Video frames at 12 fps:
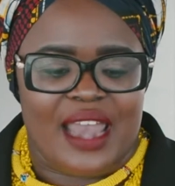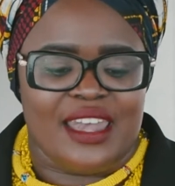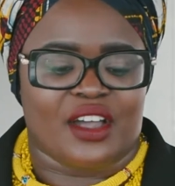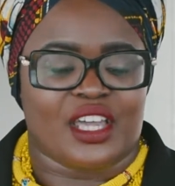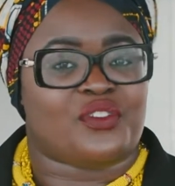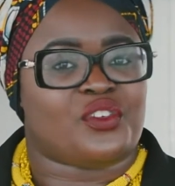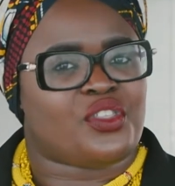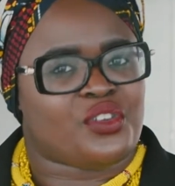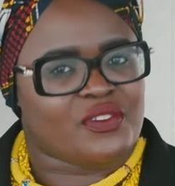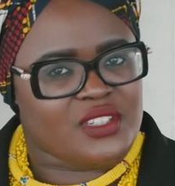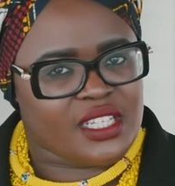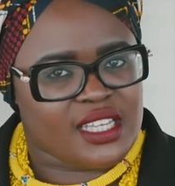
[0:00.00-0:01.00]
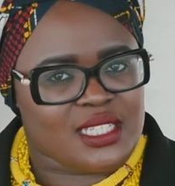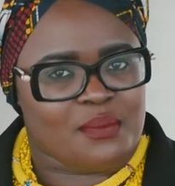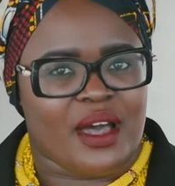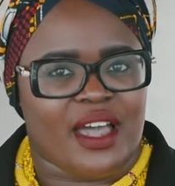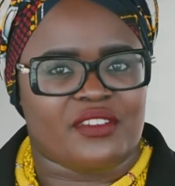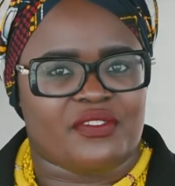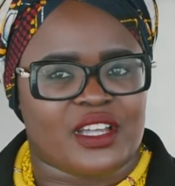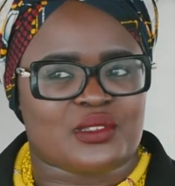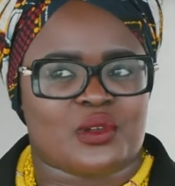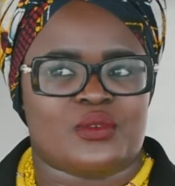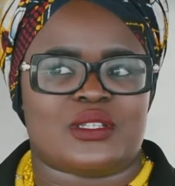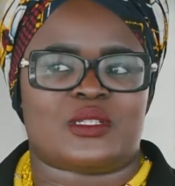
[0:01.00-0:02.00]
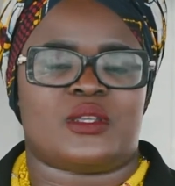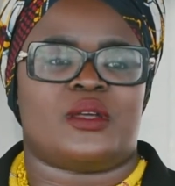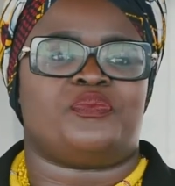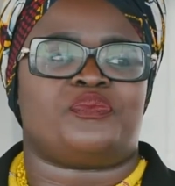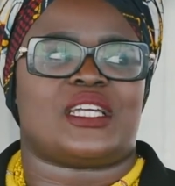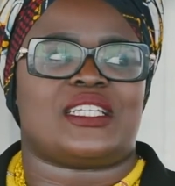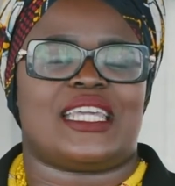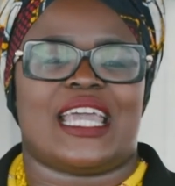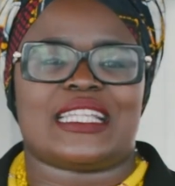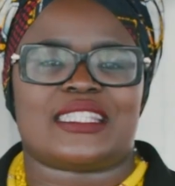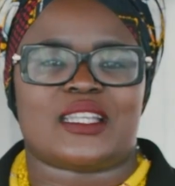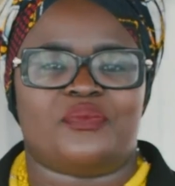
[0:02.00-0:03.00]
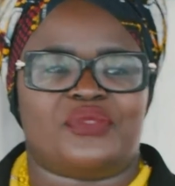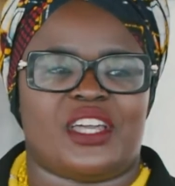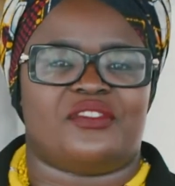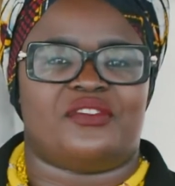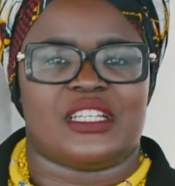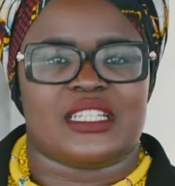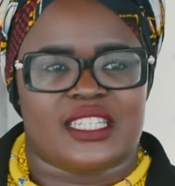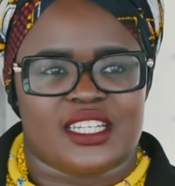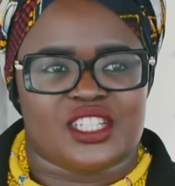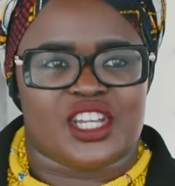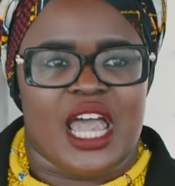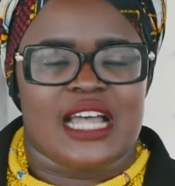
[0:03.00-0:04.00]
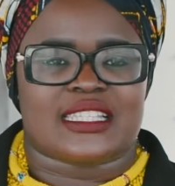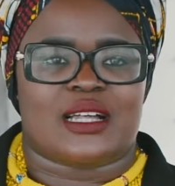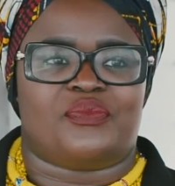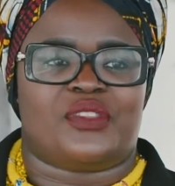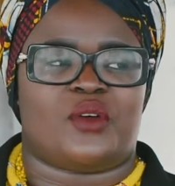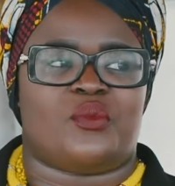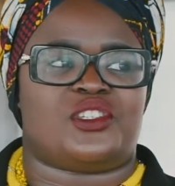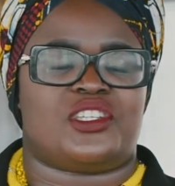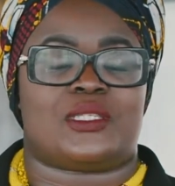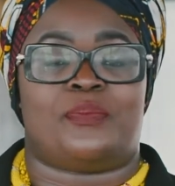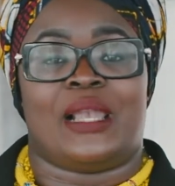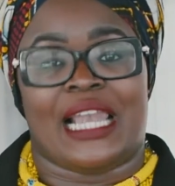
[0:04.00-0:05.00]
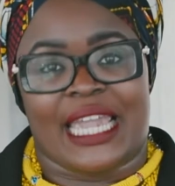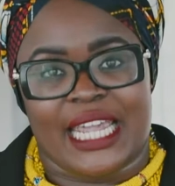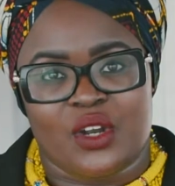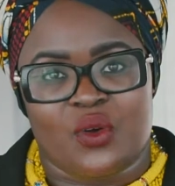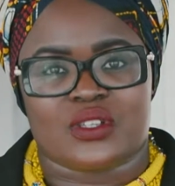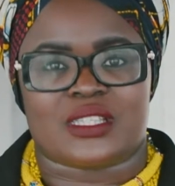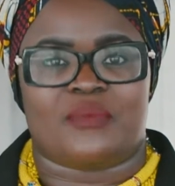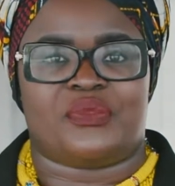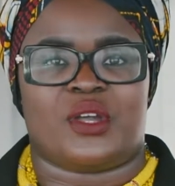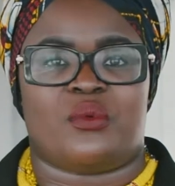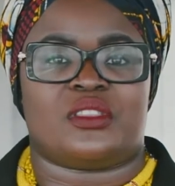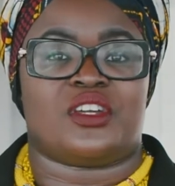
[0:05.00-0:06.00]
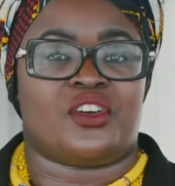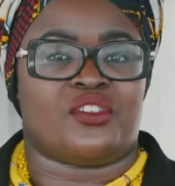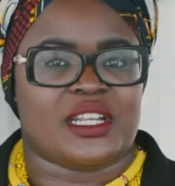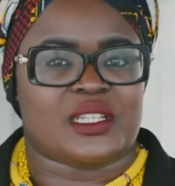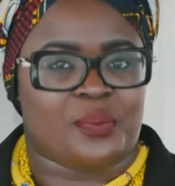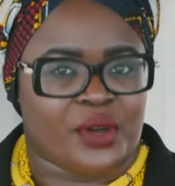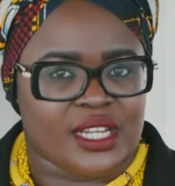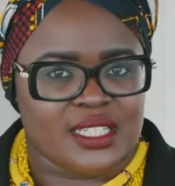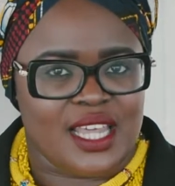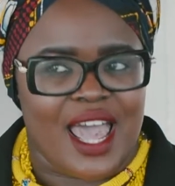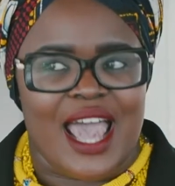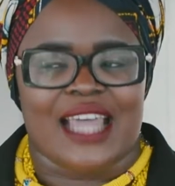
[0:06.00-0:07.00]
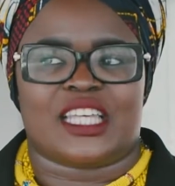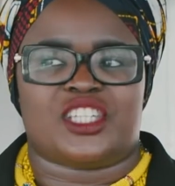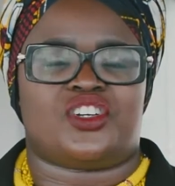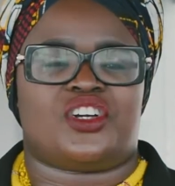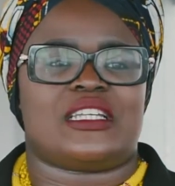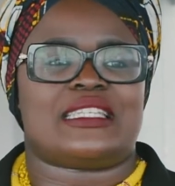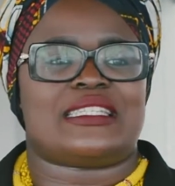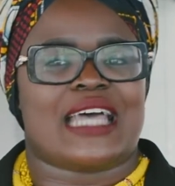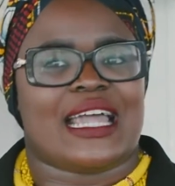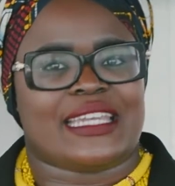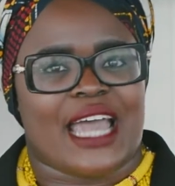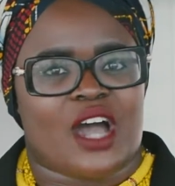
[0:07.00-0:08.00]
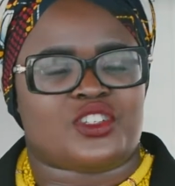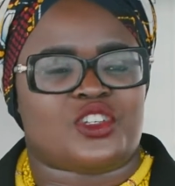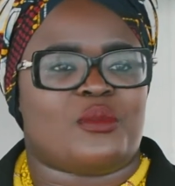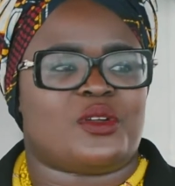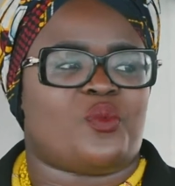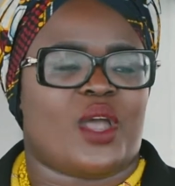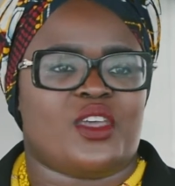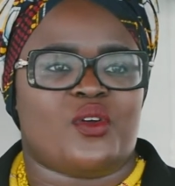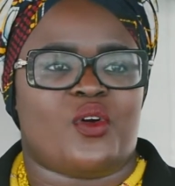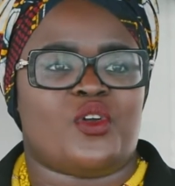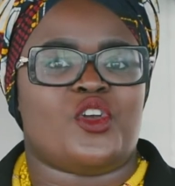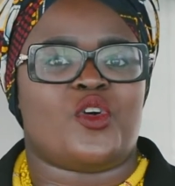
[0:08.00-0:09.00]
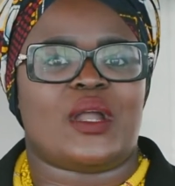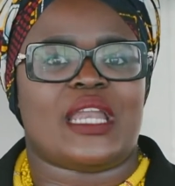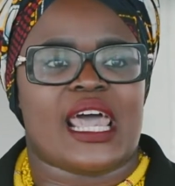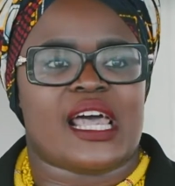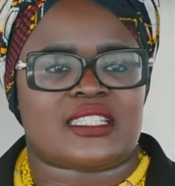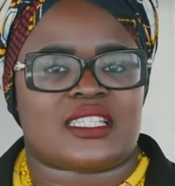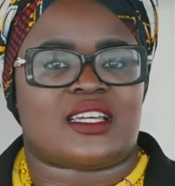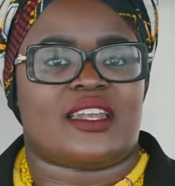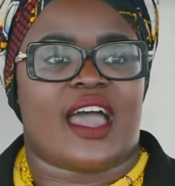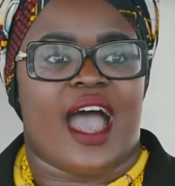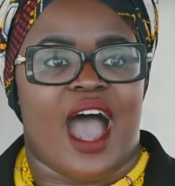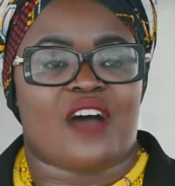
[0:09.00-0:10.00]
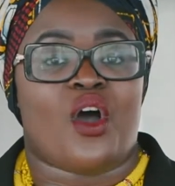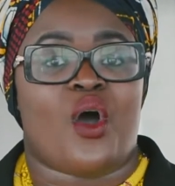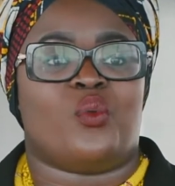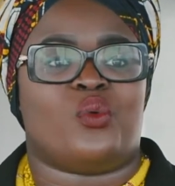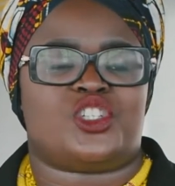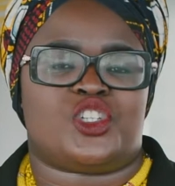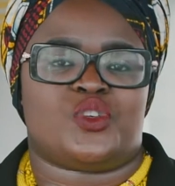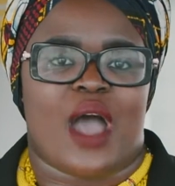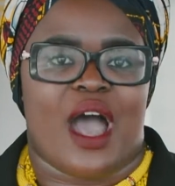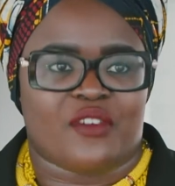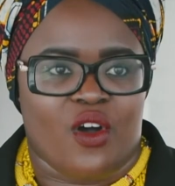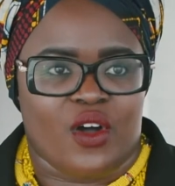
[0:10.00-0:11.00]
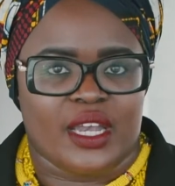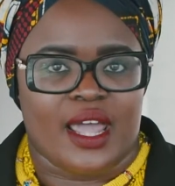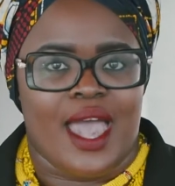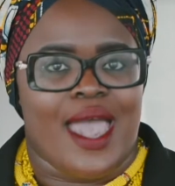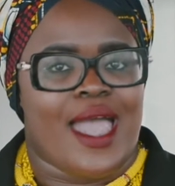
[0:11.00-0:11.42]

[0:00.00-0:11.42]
Now, if you're thrifting it, my advice is always to get something vintage, something which is plain or something with great print, that you're going to stand out. No matter where you go, no one else is going to have what you have on.